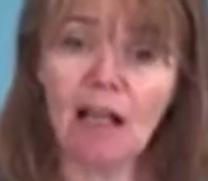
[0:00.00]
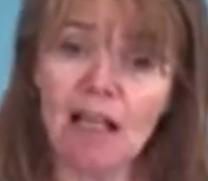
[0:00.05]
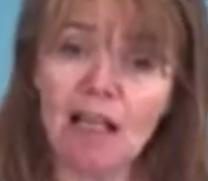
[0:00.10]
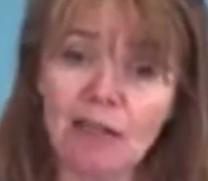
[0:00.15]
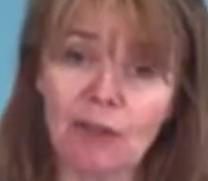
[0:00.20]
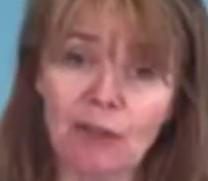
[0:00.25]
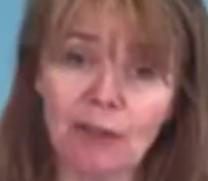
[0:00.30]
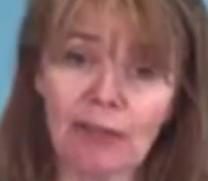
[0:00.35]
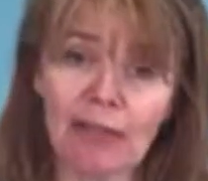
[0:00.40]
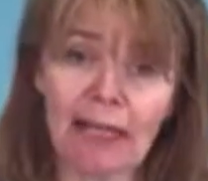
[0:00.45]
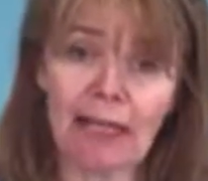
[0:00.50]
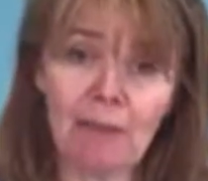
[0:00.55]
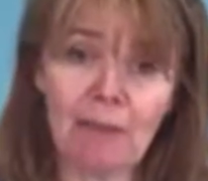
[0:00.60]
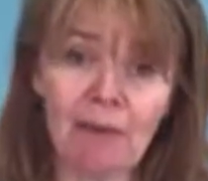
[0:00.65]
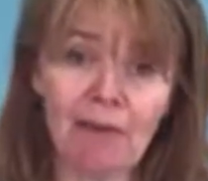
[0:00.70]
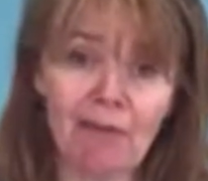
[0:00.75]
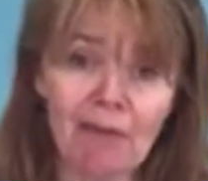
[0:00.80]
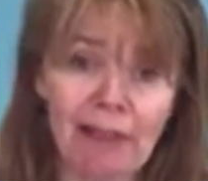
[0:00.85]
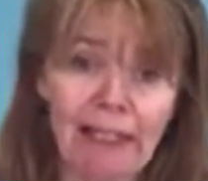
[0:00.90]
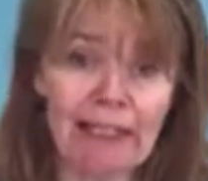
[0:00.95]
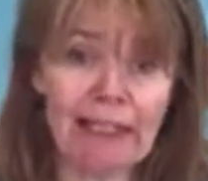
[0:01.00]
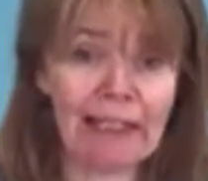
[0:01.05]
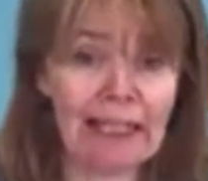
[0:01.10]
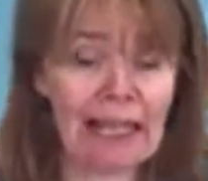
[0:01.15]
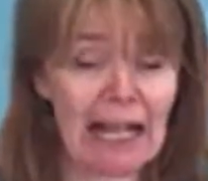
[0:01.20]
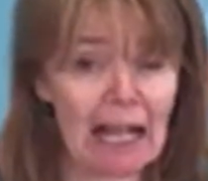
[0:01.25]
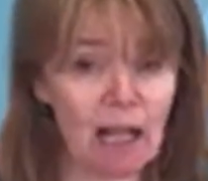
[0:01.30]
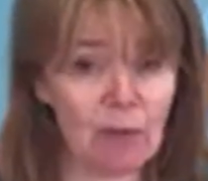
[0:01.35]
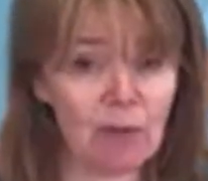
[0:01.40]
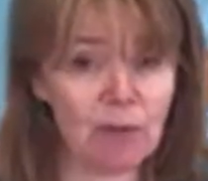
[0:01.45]
So that really
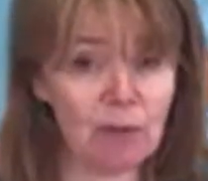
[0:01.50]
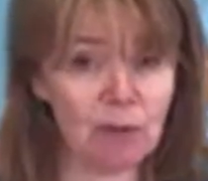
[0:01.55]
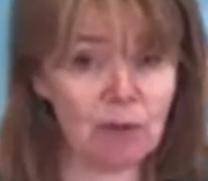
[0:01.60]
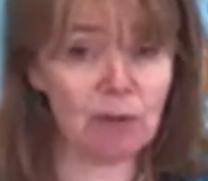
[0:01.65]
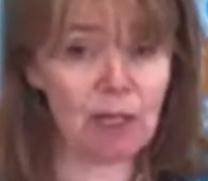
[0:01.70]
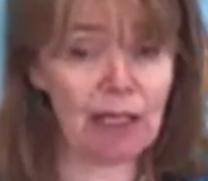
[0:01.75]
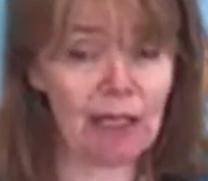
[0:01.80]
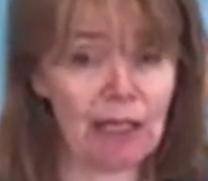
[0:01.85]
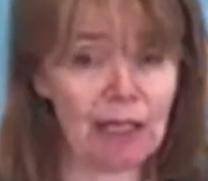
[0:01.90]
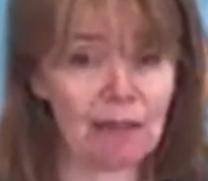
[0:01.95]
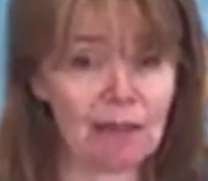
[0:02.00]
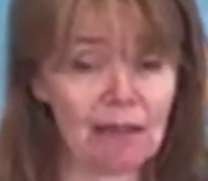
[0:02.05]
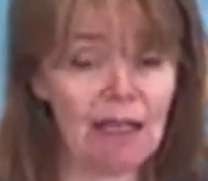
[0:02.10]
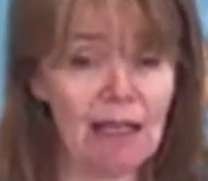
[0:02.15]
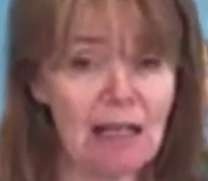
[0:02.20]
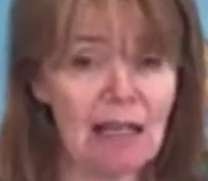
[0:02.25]
helps your child